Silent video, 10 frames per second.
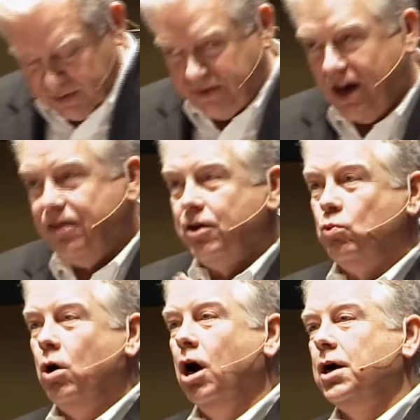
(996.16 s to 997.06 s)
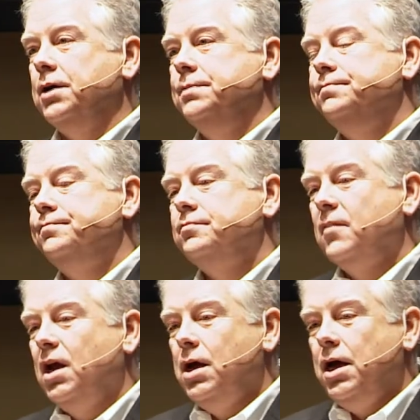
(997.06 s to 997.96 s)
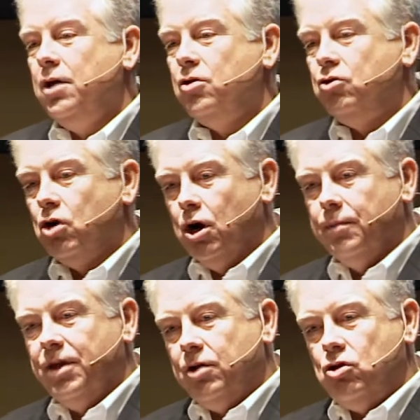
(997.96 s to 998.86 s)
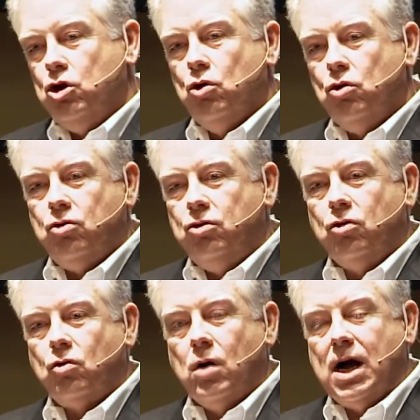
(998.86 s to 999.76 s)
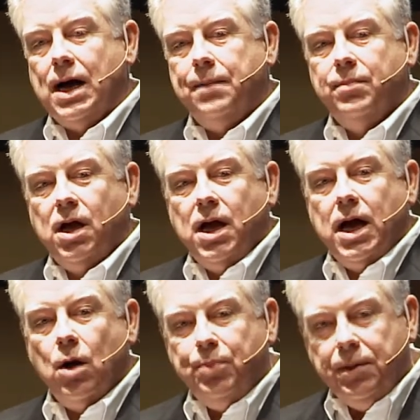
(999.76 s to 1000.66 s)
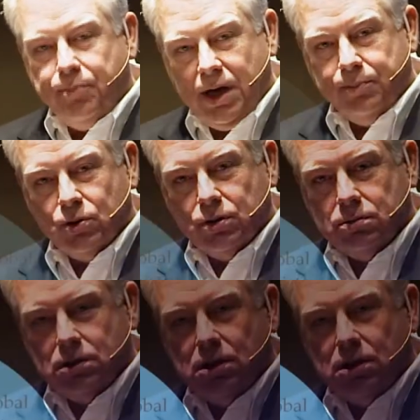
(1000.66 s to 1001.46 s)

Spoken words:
Faith at work is a term that's used to describe helping people